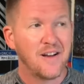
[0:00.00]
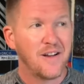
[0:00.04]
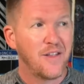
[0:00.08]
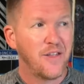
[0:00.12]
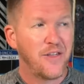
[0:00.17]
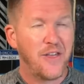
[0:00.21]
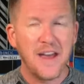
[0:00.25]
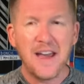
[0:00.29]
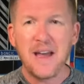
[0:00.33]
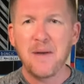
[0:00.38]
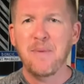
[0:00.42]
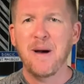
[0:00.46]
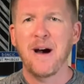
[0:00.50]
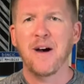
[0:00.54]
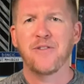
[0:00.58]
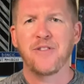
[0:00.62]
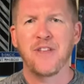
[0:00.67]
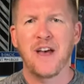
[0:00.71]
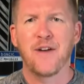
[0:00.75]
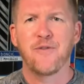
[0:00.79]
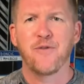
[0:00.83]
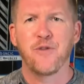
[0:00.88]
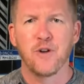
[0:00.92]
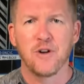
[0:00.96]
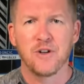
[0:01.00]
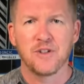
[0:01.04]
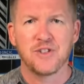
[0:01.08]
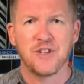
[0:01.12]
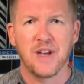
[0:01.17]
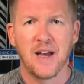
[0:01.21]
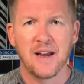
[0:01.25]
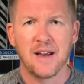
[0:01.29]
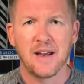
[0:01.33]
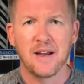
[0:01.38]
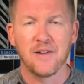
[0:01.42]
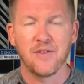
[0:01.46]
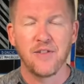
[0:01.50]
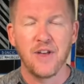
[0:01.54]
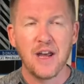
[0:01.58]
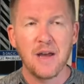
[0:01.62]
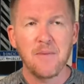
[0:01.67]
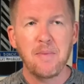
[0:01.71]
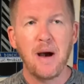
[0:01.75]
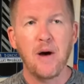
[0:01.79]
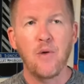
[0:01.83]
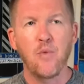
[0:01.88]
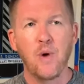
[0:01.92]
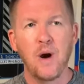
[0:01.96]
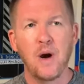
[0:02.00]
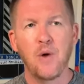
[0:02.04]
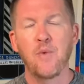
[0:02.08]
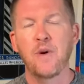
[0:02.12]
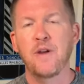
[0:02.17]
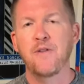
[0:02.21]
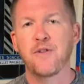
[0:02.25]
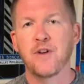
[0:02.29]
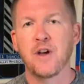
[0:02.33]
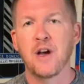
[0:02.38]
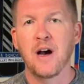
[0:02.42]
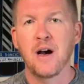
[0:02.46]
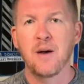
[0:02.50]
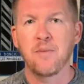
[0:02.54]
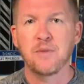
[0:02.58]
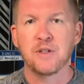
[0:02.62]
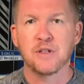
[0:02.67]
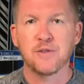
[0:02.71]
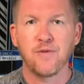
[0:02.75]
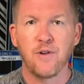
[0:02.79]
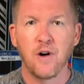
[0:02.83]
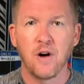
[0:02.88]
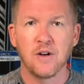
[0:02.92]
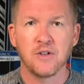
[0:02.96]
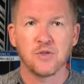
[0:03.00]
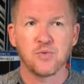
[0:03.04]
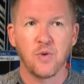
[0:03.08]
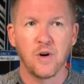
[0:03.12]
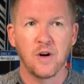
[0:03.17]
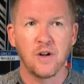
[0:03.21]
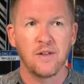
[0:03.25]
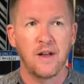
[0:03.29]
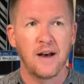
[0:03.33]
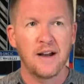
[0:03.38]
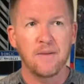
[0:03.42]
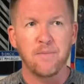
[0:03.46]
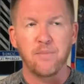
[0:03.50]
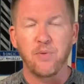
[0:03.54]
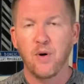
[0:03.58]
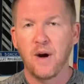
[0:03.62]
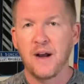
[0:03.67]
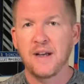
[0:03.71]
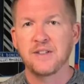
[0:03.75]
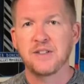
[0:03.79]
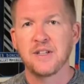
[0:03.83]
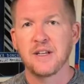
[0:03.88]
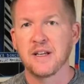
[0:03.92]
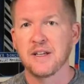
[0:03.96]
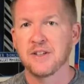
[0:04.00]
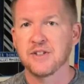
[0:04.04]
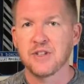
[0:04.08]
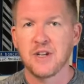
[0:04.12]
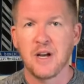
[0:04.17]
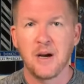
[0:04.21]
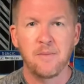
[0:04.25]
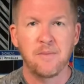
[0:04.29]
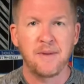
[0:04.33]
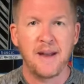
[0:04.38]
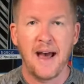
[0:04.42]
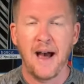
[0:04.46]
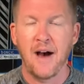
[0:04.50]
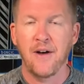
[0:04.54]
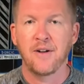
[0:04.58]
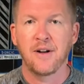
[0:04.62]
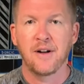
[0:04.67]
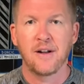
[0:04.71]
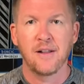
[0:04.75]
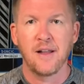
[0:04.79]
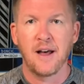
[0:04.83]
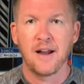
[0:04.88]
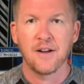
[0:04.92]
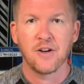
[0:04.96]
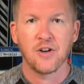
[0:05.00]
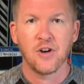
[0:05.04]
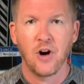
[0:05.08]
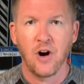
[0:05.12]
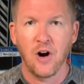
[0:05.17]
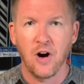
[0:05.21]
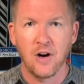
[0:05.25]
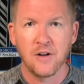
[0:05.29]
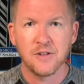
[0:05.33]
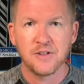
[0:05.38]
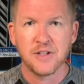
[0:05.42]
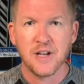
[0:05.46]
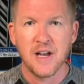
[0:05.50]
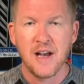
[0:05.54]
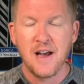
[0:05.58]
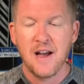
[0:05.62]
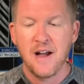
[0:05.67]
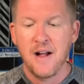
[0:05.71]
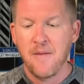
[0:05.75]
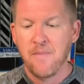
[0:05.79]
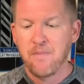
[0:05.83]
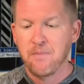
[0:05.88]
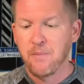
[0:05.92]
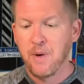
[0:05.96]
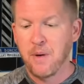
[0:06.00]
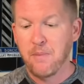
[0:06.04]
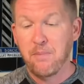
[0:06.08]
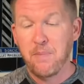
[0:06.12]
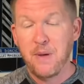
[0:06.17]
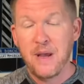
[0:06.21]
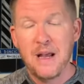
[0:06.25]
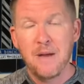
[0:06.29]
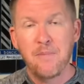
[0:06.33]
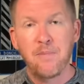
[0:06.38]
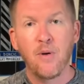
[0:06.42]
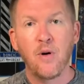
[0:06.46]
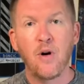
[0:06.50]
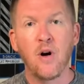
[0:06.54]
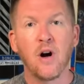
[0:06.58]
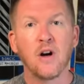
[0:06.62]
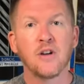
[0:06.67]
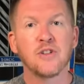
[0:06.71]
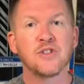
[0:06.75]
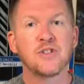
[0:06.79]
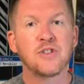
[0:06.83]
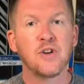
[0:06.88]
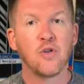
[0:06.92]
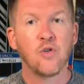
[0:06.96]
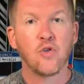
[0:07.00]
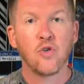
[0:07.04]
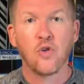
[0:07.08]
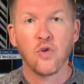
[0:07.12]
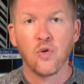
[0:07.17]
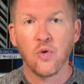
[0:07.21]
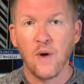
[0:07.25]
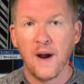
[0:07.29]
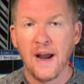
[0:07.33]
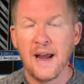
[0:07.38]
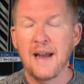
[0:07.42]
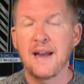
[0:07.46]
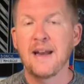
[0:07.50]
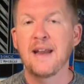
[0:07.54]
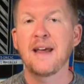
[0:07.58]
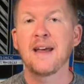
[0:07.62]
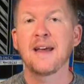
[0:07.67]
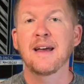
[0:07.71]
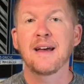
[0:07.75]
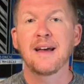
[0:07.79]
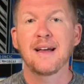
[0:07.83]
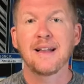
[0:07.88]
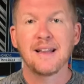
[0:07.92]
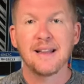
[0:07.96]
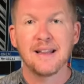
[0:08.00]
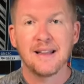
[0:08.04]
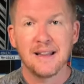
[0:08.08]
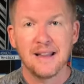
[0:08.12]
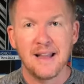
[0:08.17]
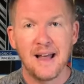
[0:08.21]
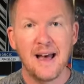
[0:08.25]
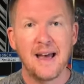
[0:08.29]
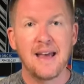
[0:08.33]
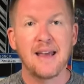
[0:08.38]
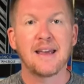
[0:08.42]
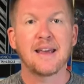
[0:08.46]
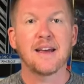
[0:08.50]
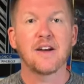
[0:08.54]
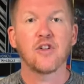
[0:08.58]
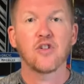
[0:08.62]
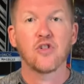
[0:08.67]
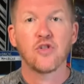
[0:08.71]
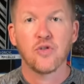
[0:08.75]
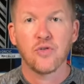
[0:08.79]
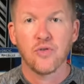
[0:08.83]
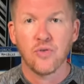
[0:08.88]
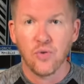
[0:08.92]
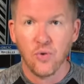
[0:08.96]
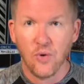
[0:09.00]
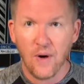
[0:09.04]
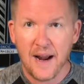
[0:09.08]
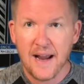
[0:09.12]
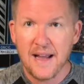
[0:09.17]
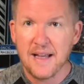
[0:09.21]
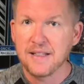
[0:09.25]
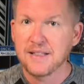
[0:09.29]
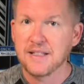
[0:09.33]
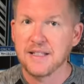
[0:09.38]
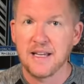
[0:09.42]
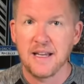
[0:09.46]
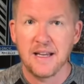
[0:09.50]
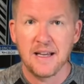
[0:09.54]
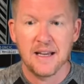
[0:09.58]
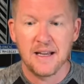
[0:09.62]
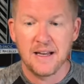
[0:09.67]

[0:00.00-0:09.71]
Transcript: Think about that for a second. Think about where we've come as far as where a lot of pricing has come down on a lot of cards, but people are still grading like crazy.